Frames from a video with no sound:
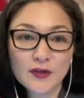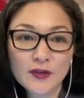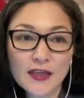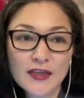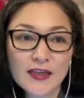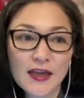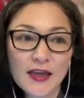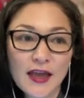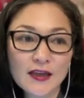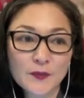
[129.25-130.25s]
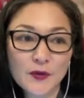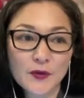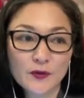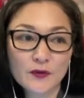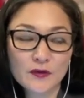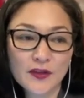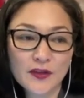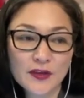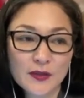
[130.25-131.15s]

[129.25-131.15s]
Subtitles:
He had a mural that he